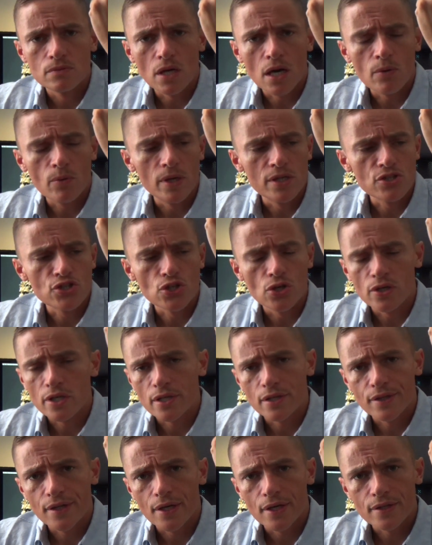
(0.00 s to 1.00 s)
I went
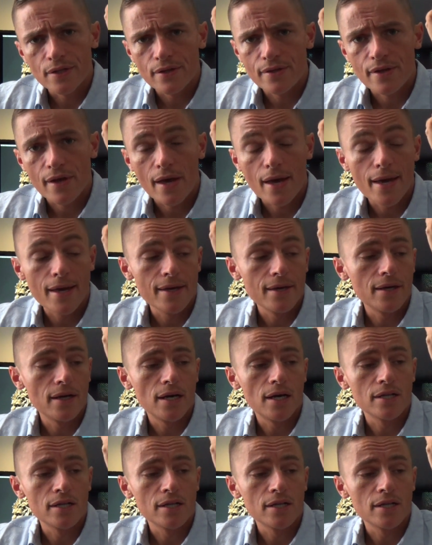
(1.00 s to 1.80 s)
jogging the other day,